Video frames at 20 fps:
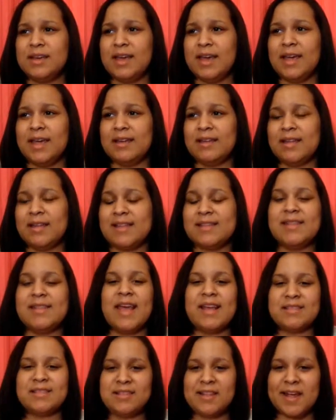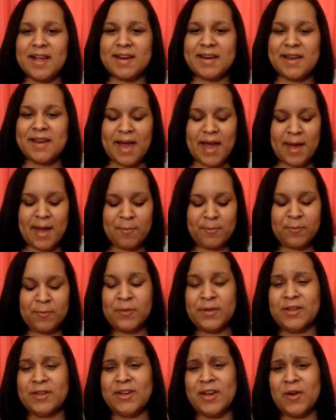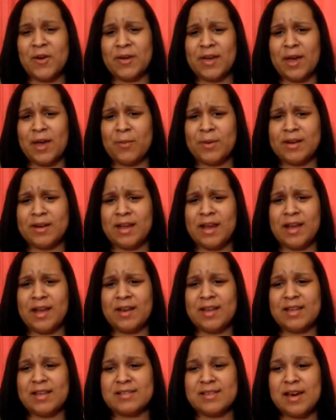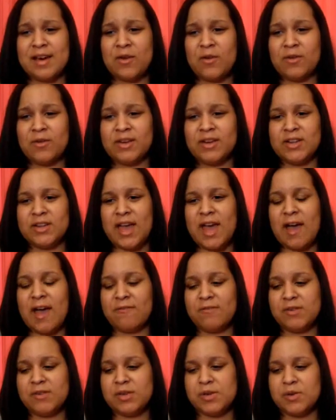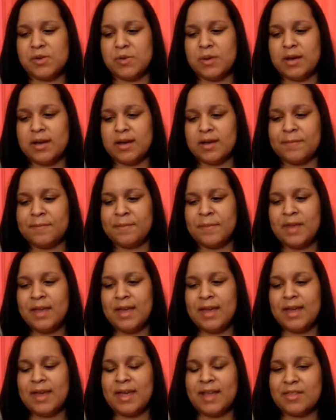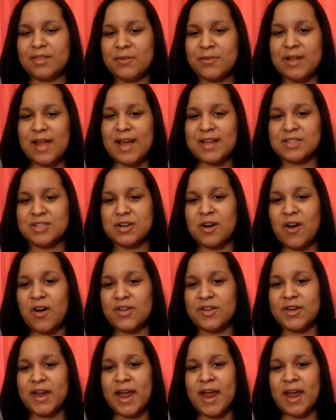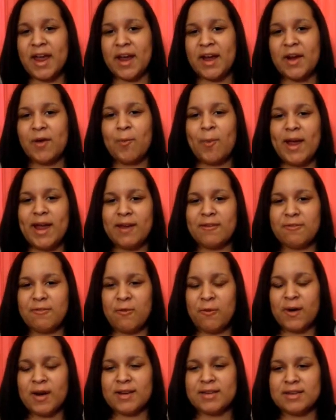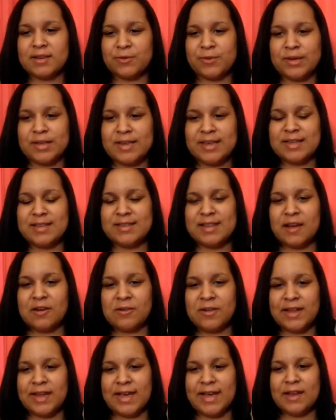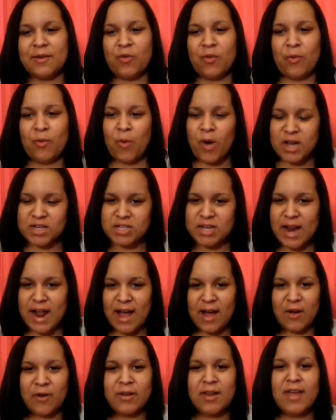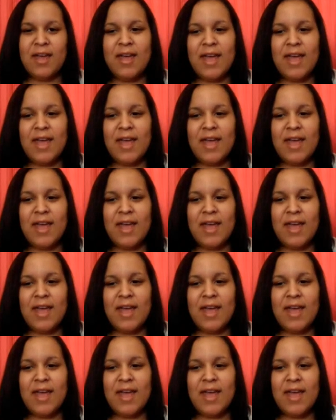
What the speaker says: It takes a lot of time when you go get one done, because not only do you have to get the relaxer on your hair, wait for it to really settle in, wash it out.